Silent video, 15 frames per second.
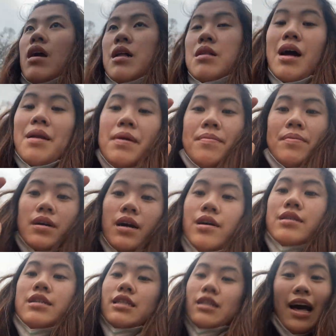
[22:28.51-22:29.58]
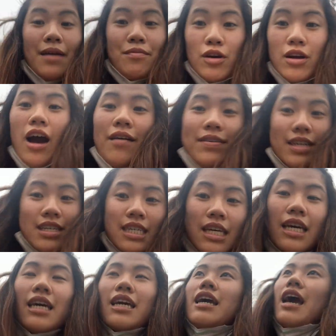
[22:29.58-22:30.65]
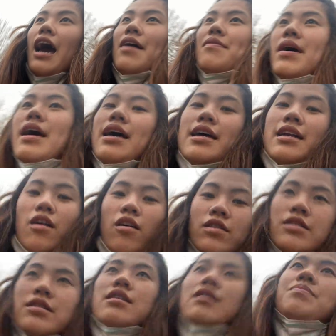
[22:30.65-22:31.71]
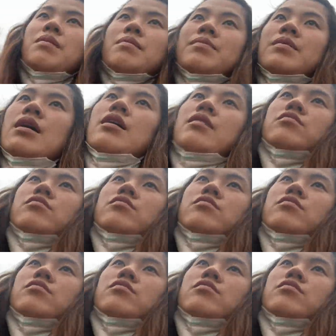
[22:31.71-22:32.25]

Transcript: a lot of people go to the library, obviously, and then also people go